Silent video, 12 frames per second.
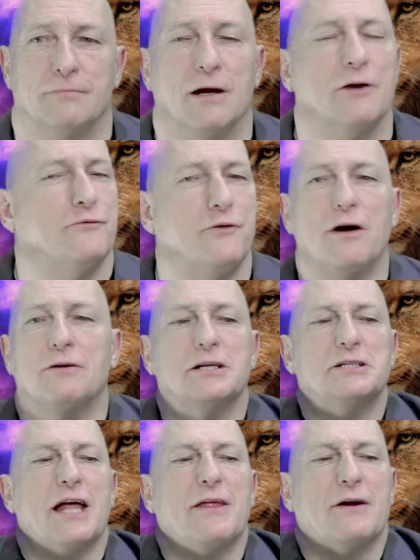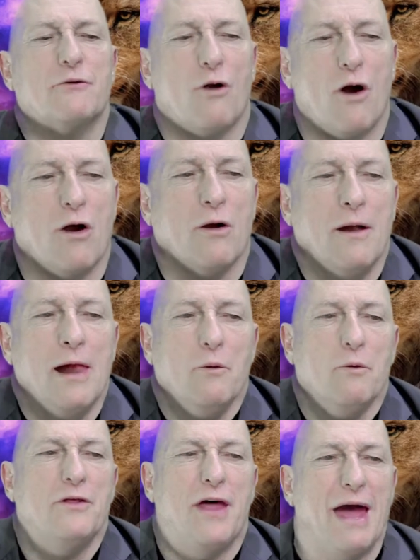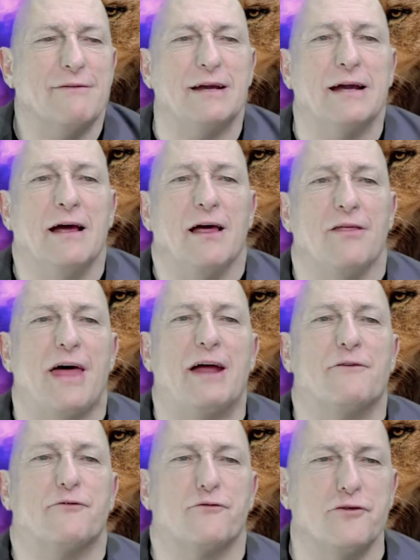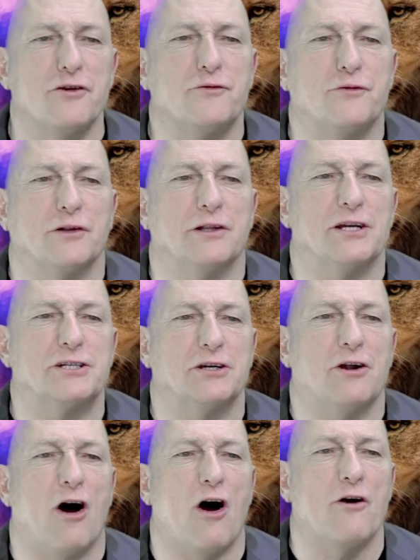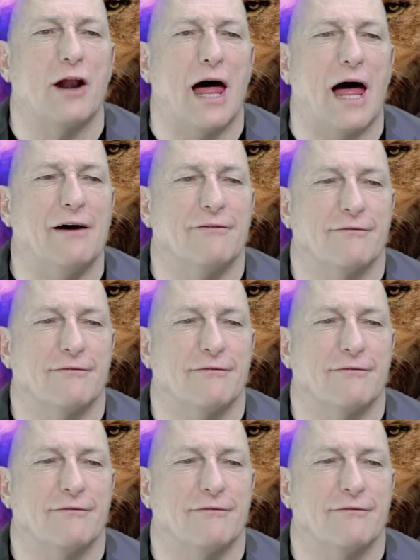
And, folks, there's nothing wrong with having that fruitfulness in our own life.